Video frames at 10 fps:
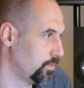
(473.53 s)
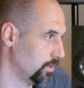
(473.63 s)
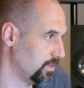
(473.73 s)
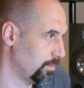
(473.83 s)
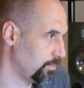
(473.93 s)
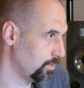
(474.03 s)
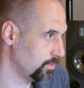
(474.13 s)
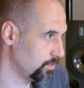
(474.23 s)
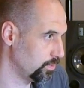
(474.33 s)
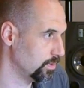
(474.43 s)
for
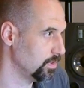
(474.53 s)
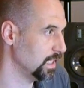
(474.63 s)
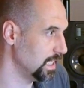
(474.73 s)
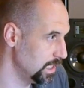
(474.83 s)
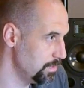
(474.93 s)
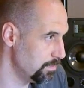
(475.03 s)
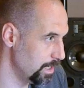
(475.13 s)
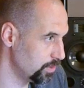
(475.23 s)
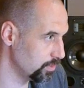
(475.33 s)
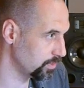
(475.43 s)
example, to the E
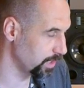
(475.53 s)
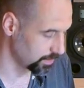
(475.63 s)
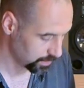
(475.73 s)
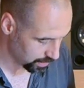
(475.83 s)
major scale.